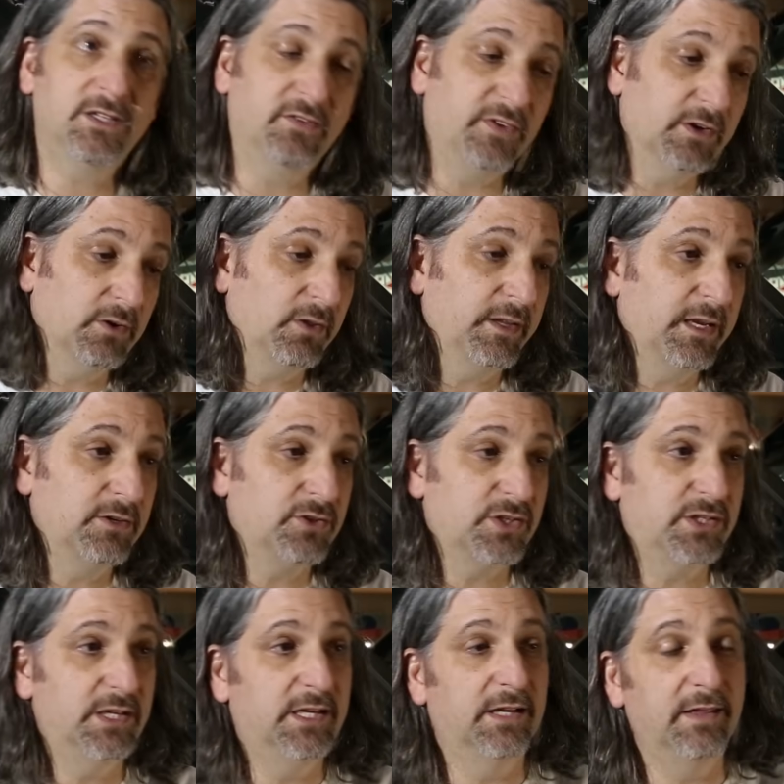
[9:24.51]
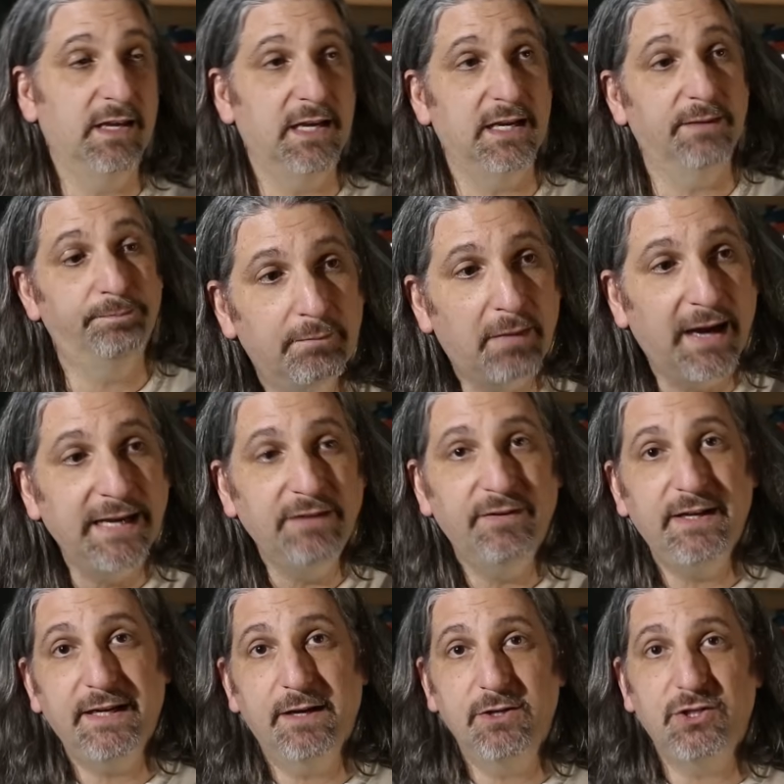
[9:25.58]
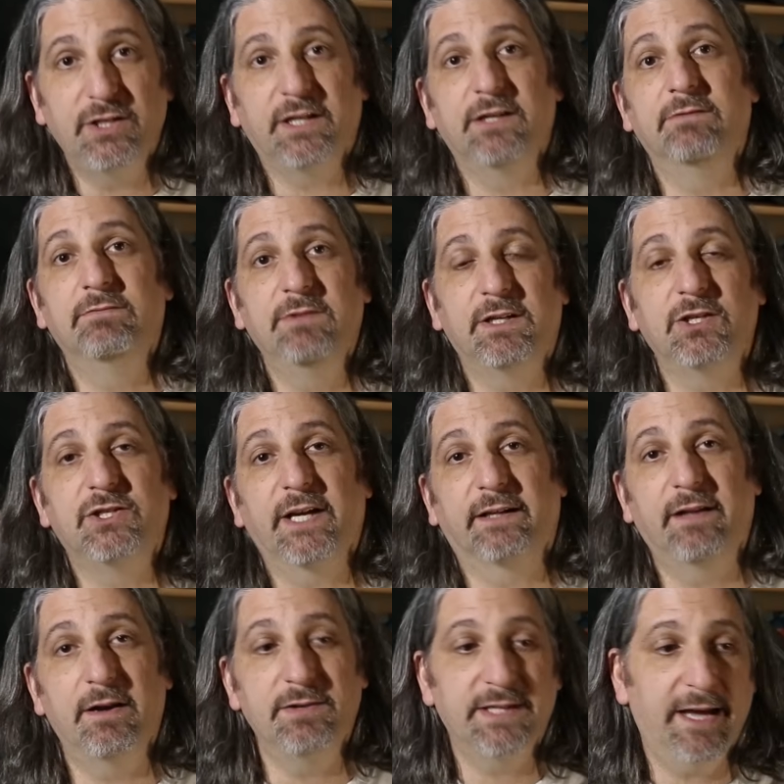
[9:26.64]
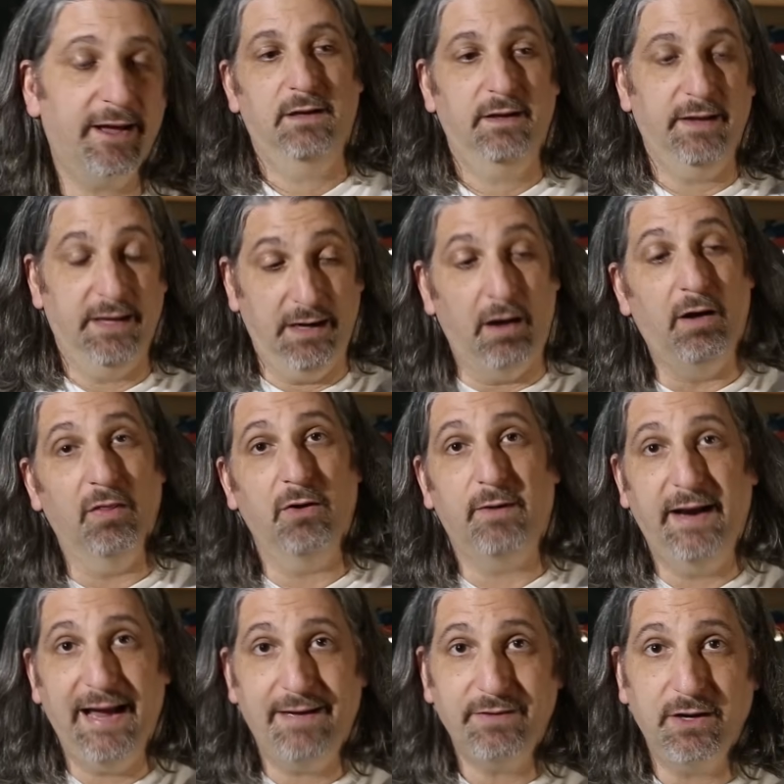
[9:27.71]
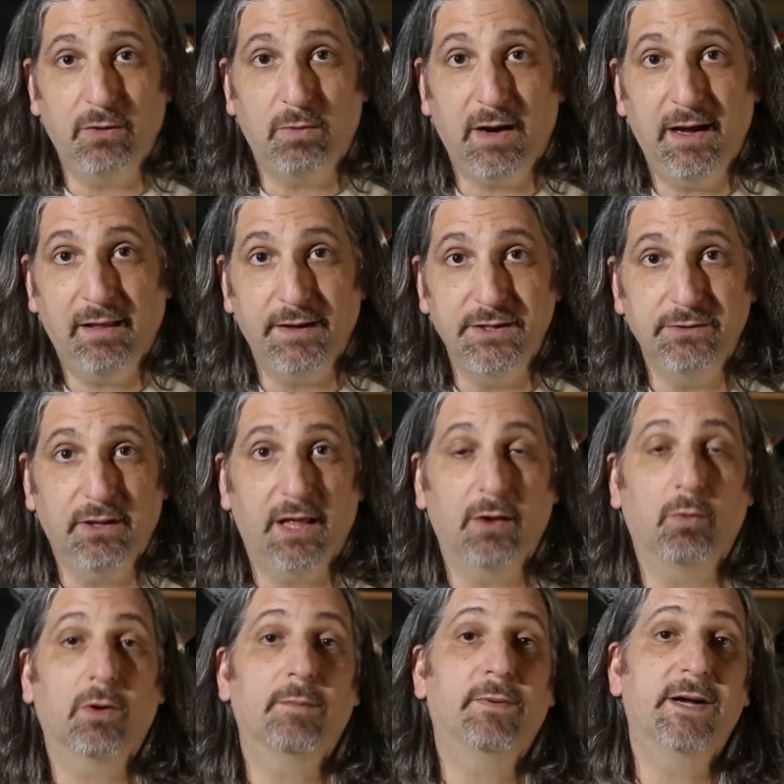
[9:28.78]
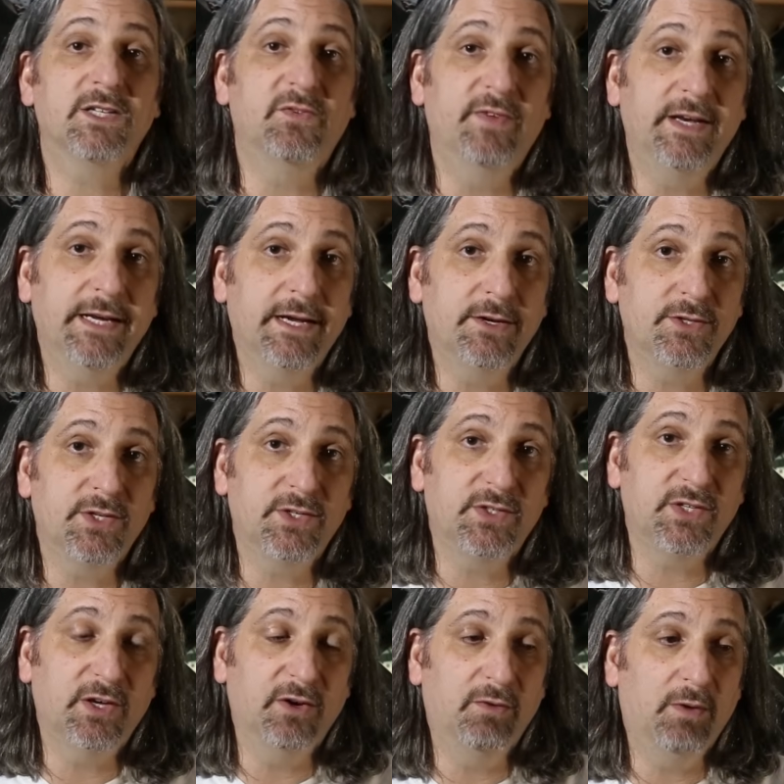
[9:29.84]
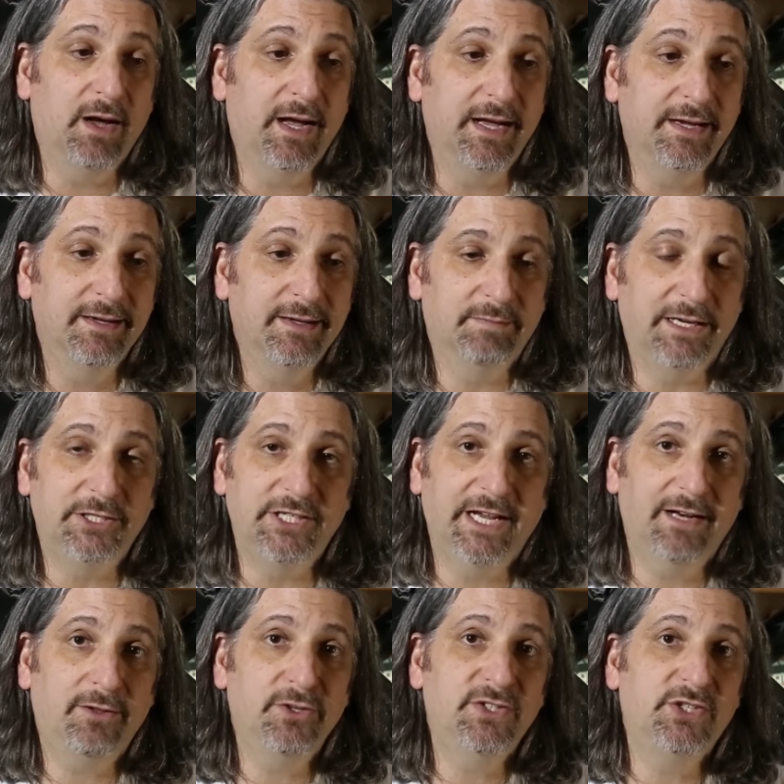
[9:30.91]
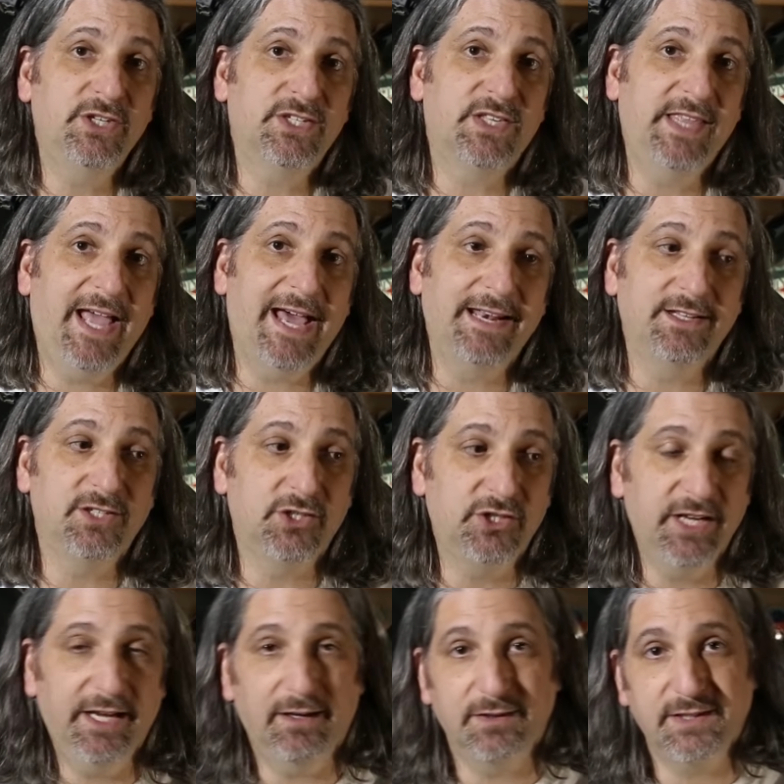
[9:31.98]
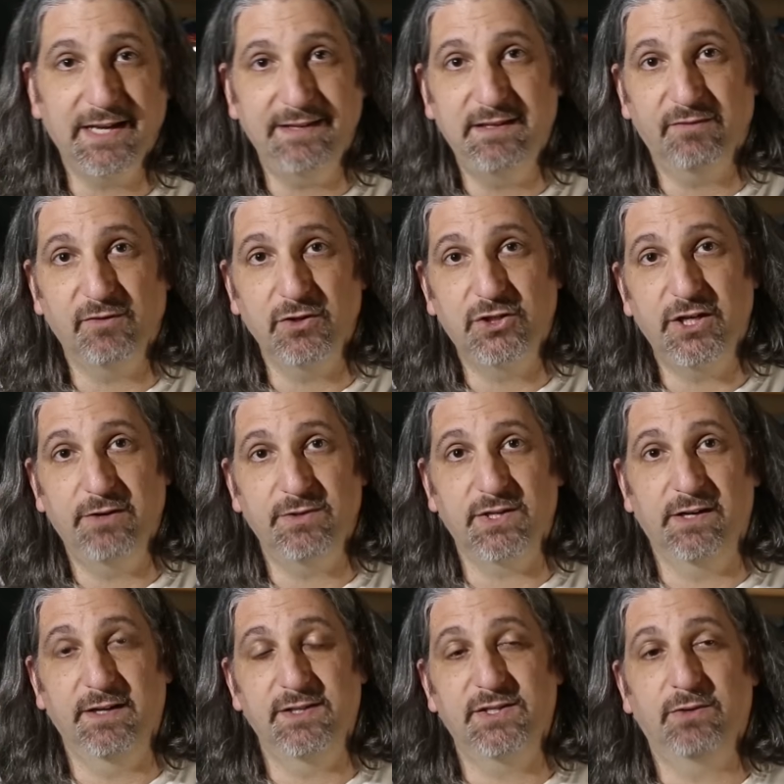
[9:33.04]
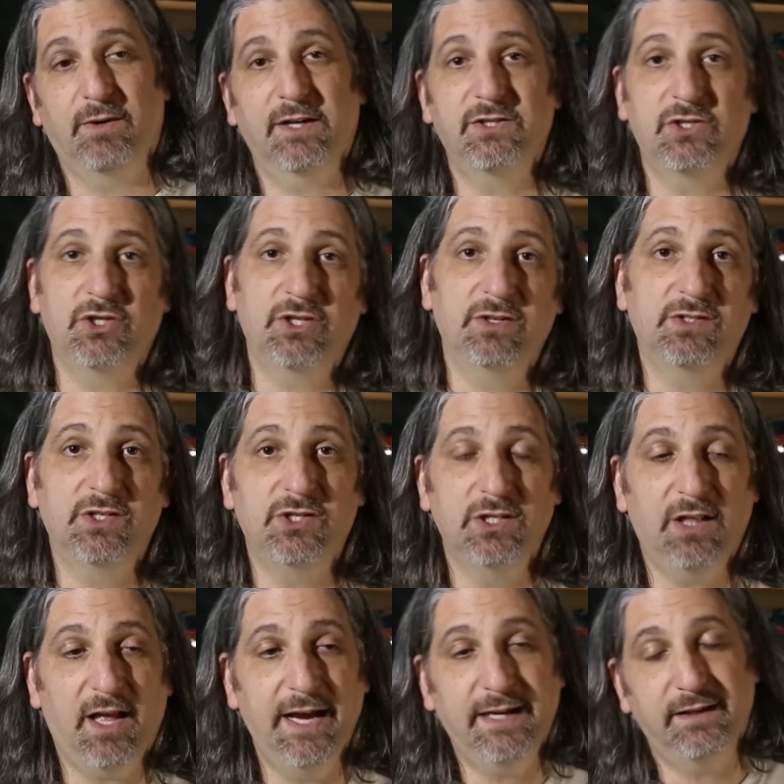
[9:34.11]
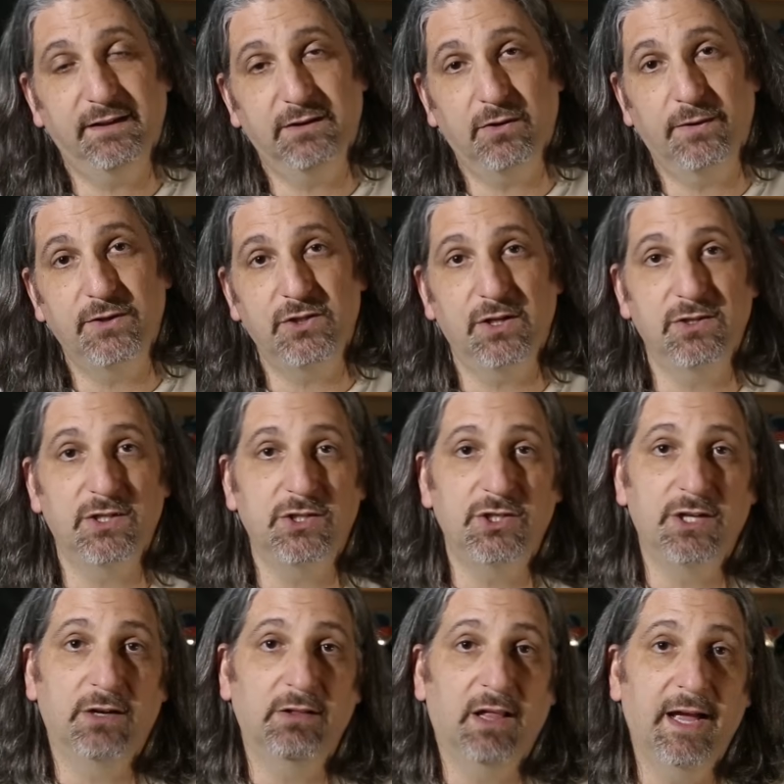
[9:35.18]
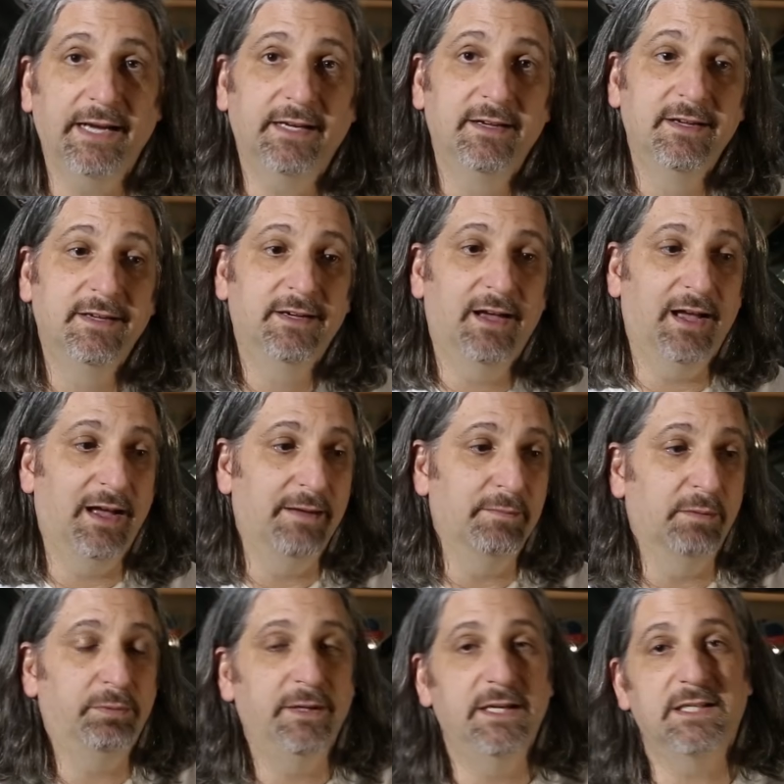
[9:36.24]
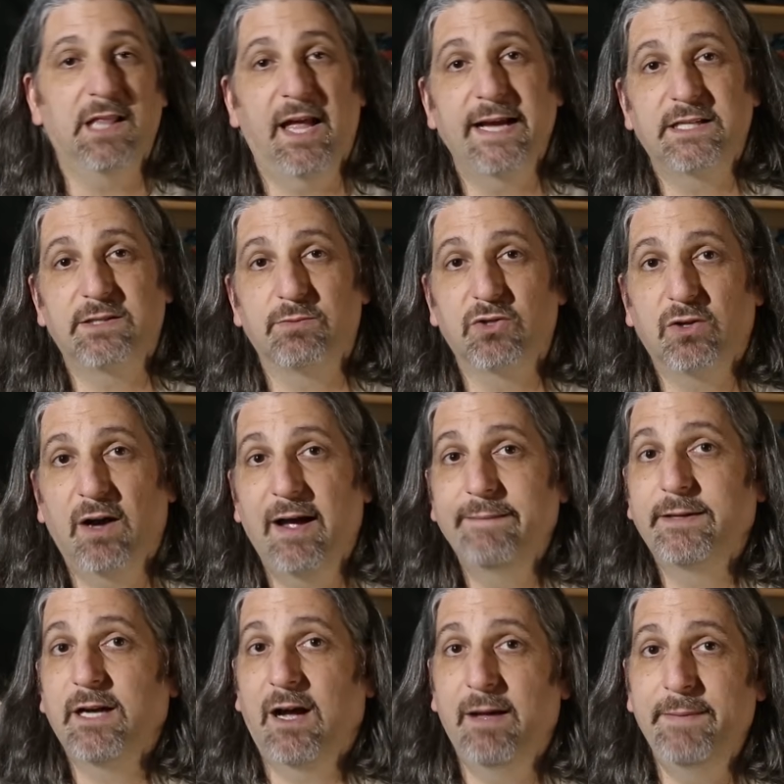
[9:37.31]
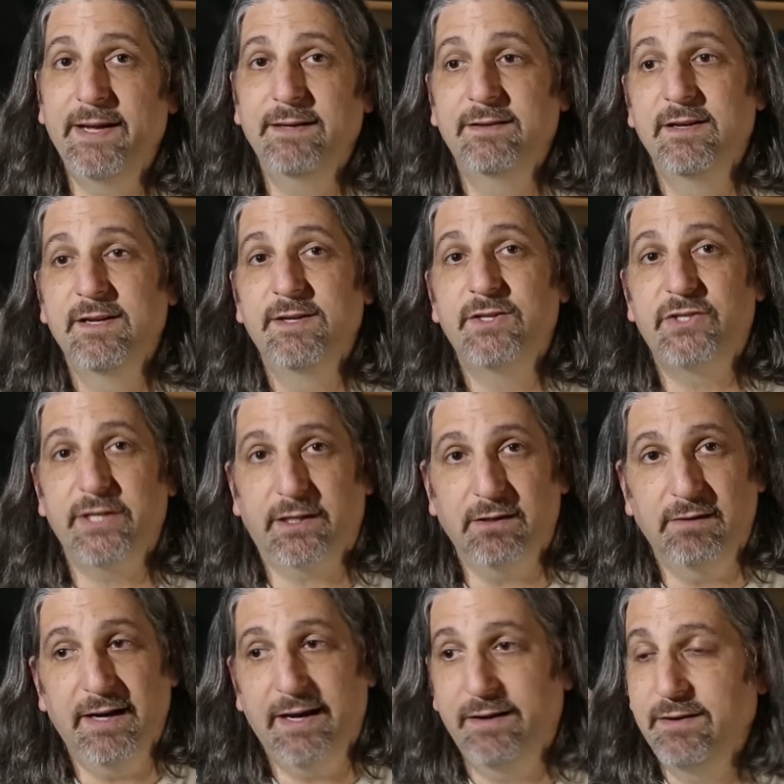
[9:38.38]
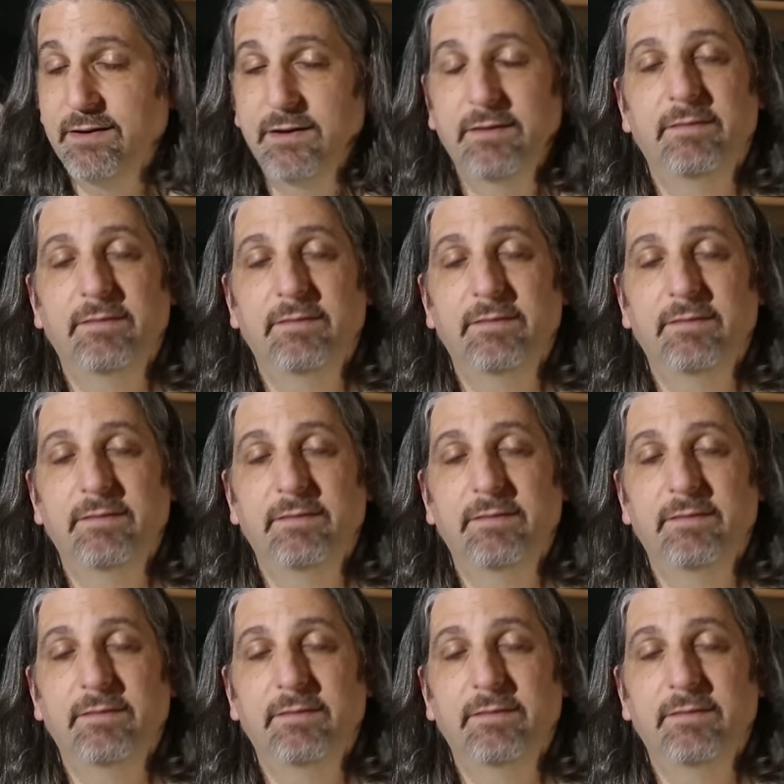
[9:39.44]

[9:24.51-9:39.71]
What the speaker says: If you're only interested in the mining videos, you can check those out. And although I haven't in a while, I do a lot of WordPress videos. So my channel is just that. It's a channel. It's got different shows on it. So watch the shows that you like, ignore the shows that you don't like. But please like, subscribe, comment, stick around.